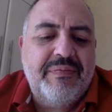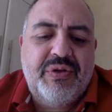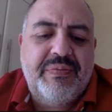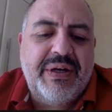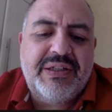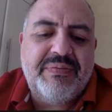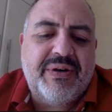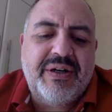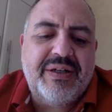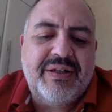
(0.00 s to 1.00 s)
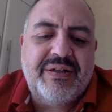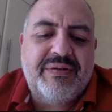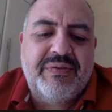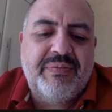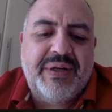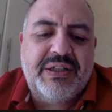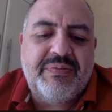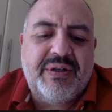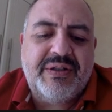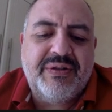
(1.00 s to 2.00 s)
to
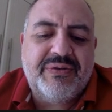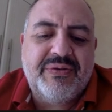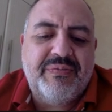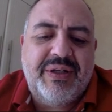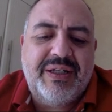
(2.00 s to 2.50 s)
benchmark social media.